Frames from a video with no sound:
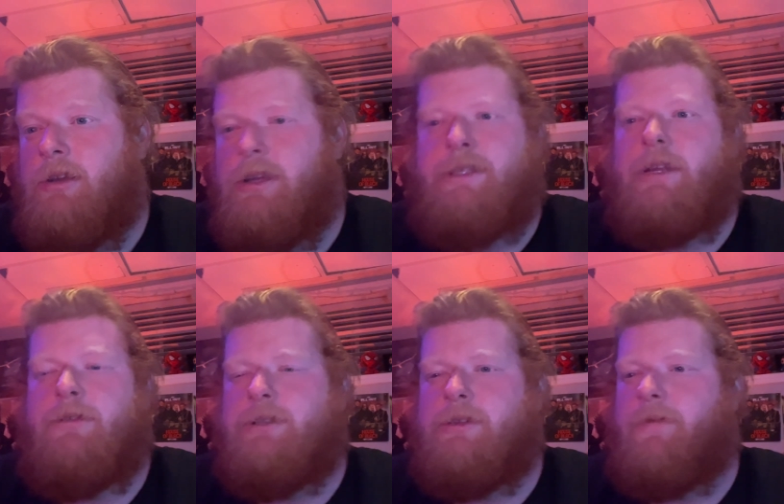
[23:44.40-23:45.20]
because they
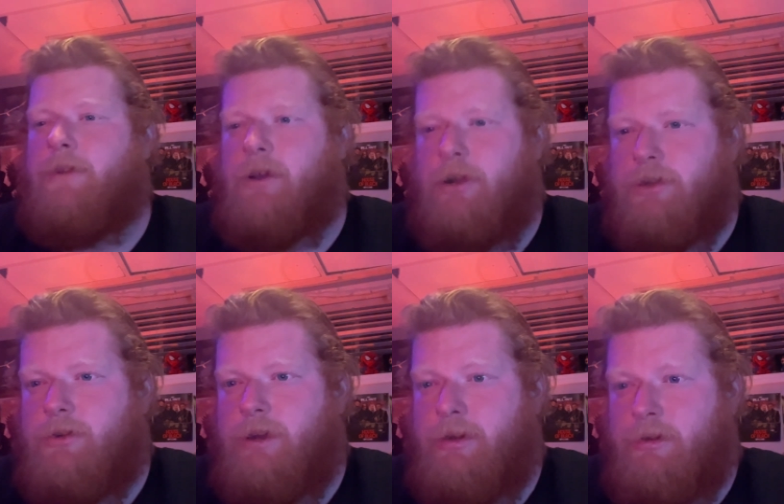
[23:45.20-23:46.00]
don't serve the
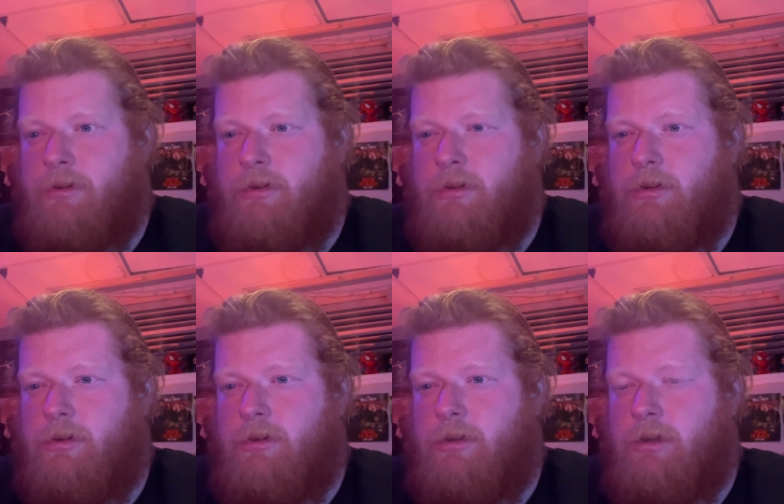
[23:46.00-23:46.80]
country.
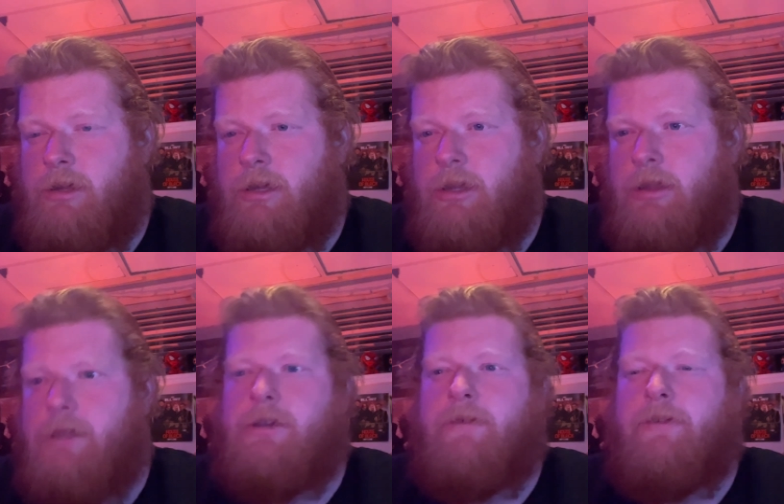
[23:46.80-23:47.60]
They
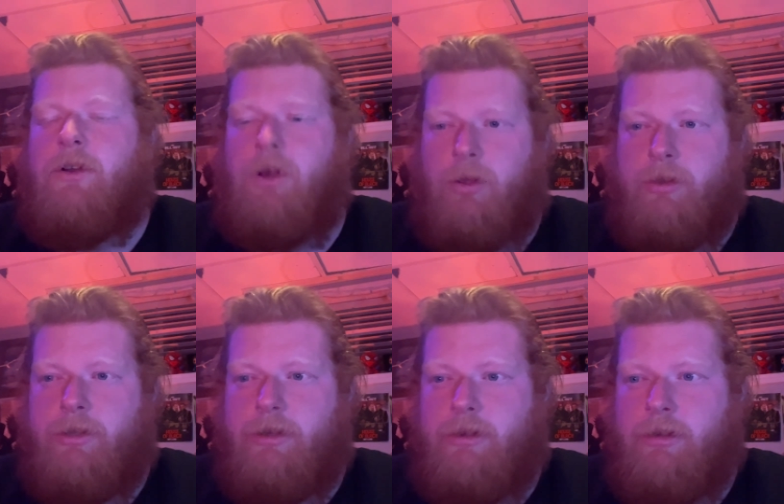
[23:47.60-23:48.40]
serve a cult.
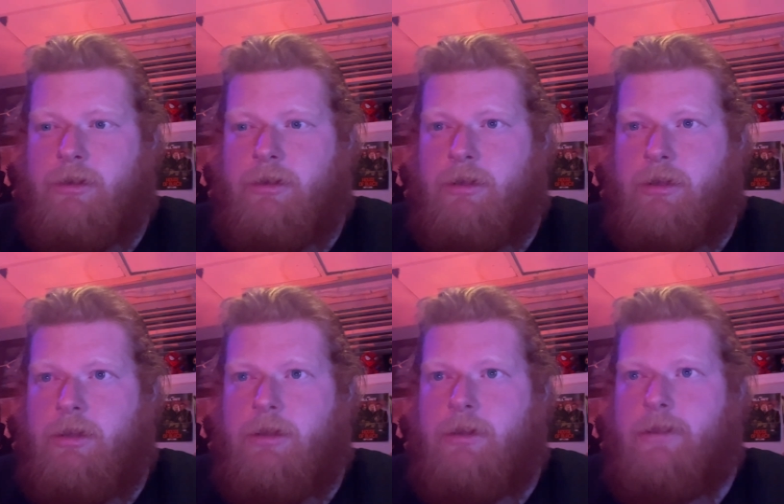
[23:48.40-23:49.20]

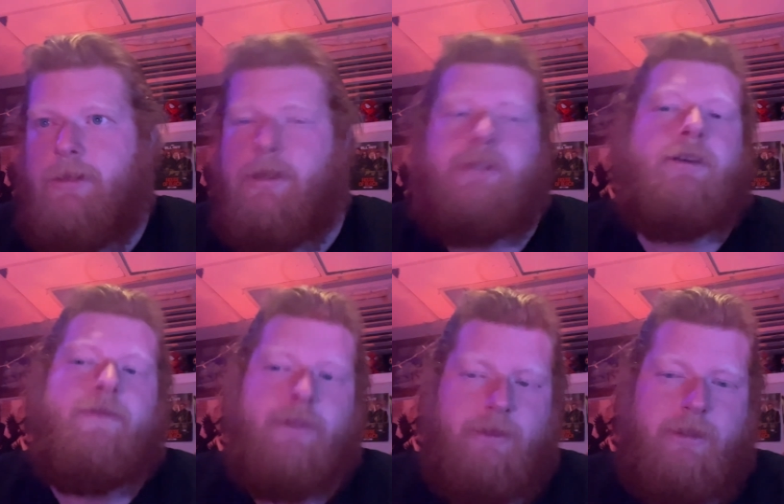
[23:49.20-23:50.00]
They serve
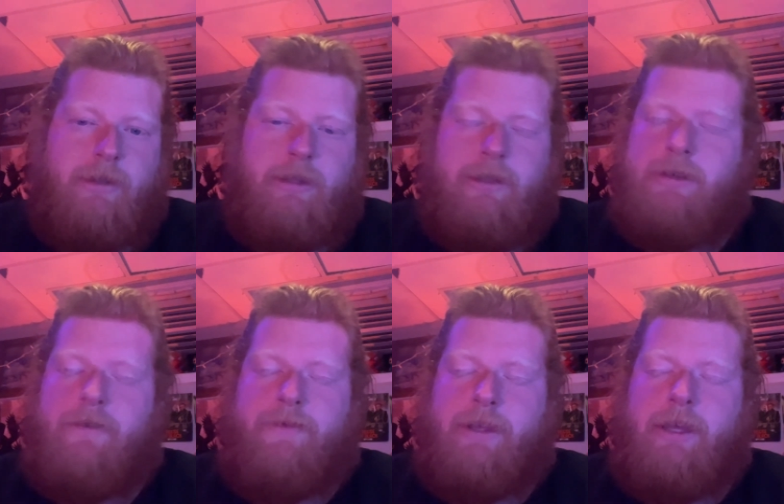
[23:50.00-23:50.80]
the, they, they
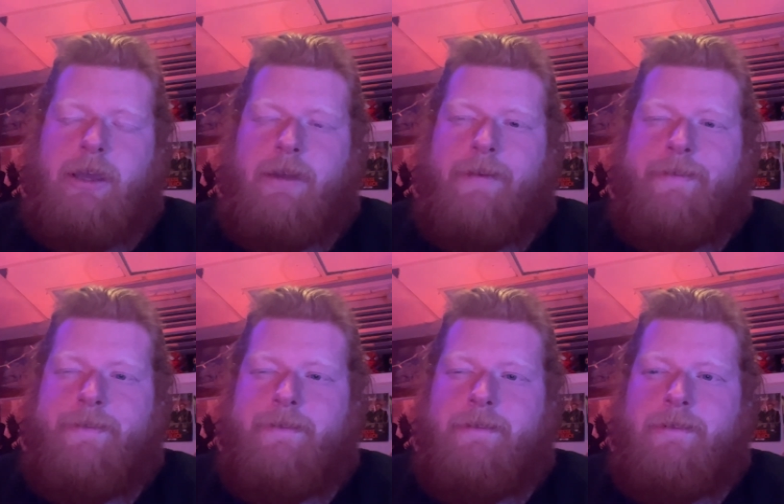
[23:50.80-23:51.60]
serve the king.
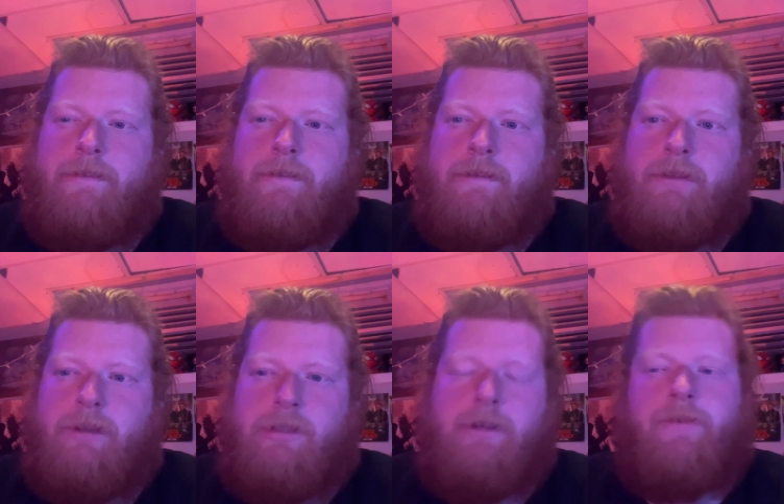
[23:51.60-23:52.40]

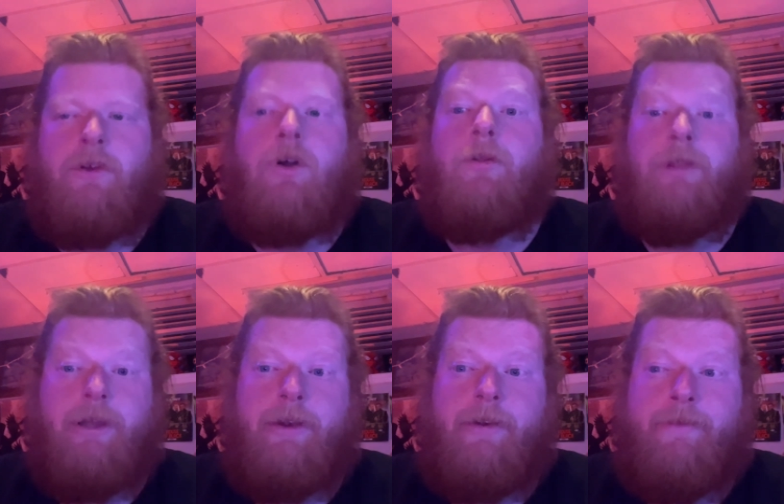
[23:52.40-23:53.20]
They serve the cult leader.